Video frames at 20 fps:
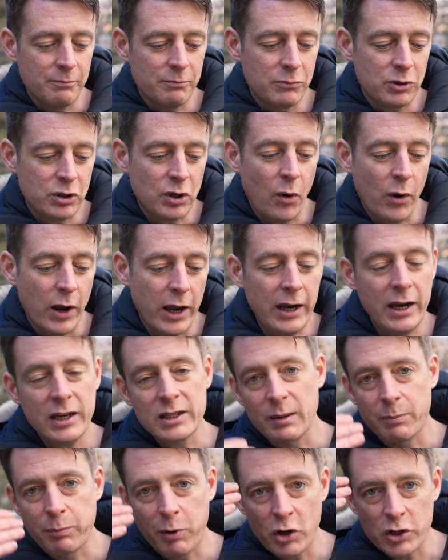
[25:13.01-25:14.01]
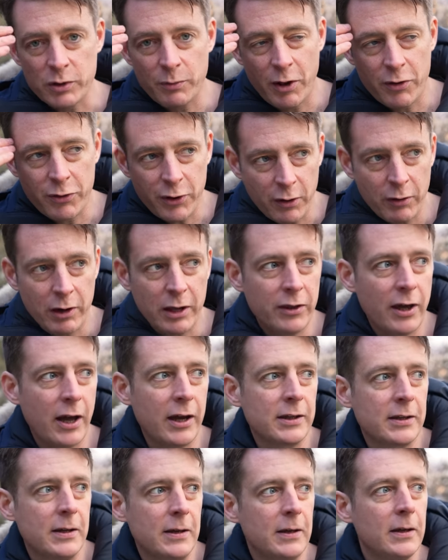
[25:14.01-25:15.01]
So it is a plausible theory
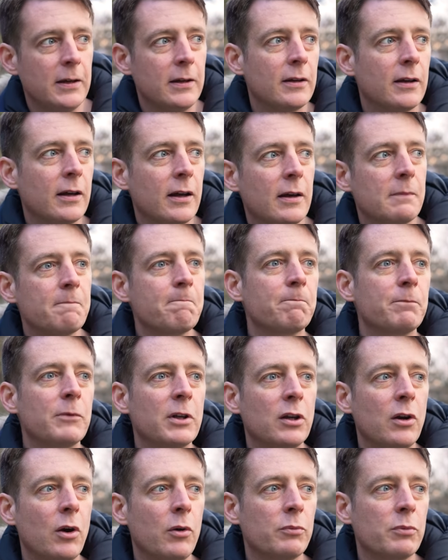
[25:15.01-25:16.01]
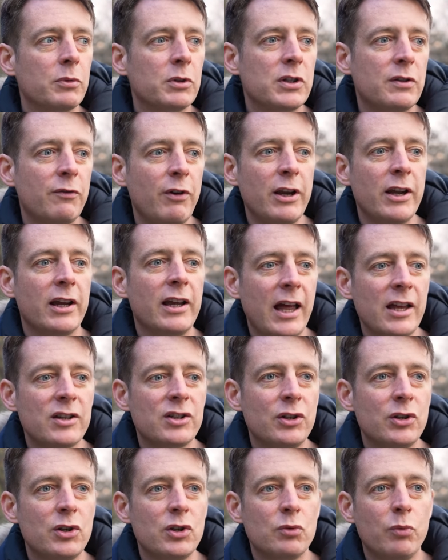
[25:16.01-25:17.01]
that, you know, civilian
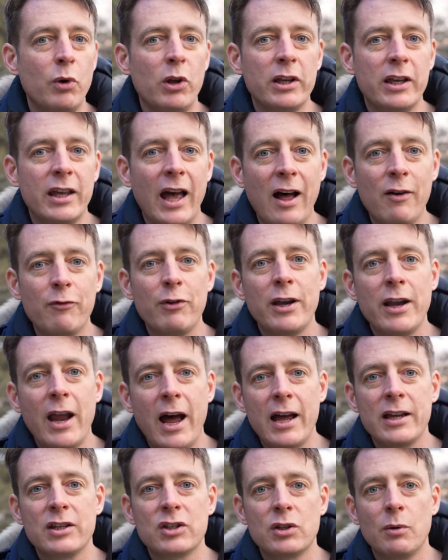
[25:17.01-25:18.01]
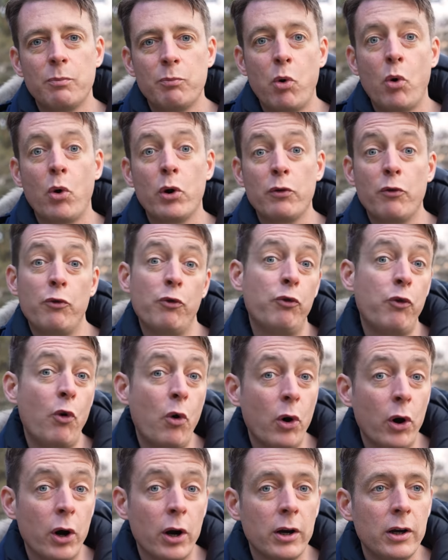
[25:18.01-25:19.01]
casualties will galvanize support
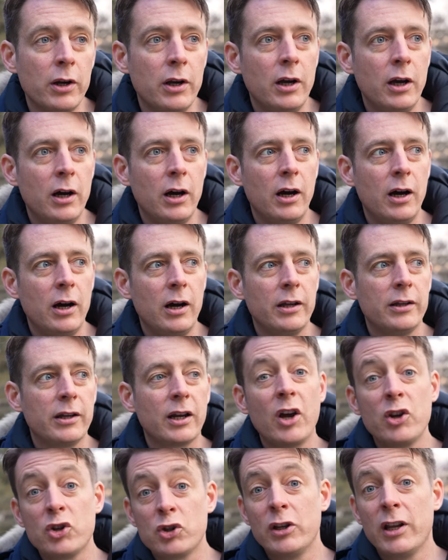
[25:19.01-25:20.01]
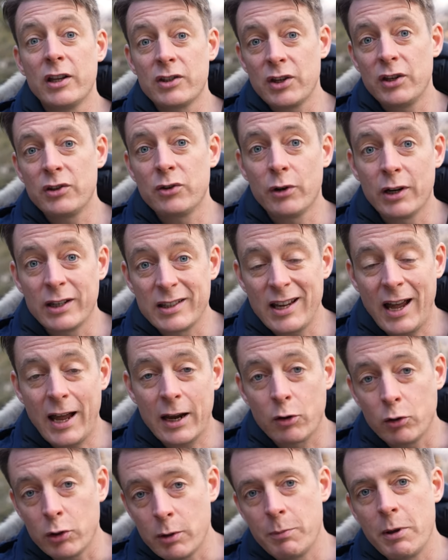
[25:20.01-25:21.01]
for the country that's under
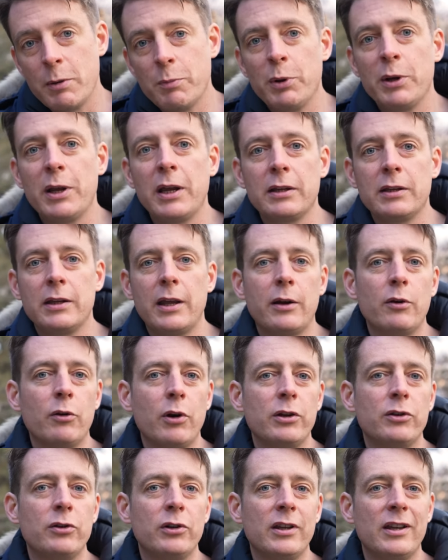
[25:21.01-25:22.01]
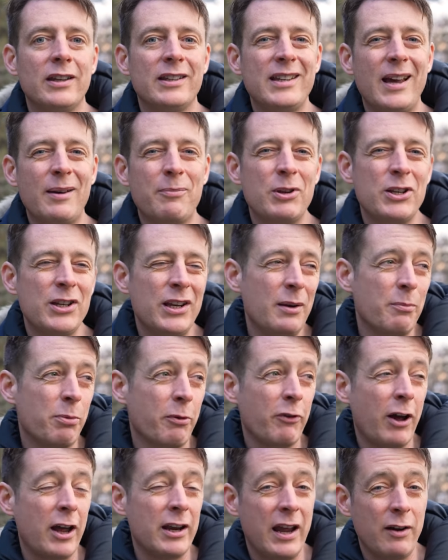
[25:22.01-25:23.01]
attack or the people that are under the attack. But you need to
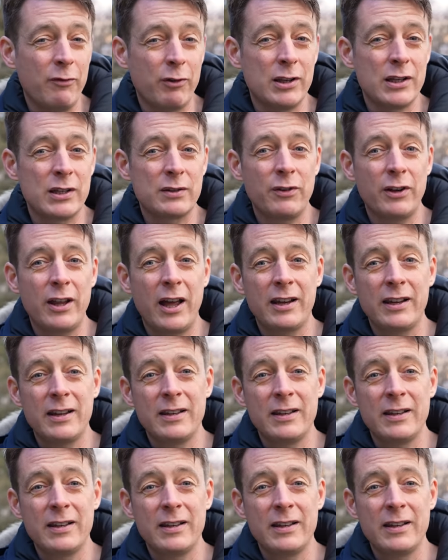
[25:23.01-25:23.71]
provide evidence for that.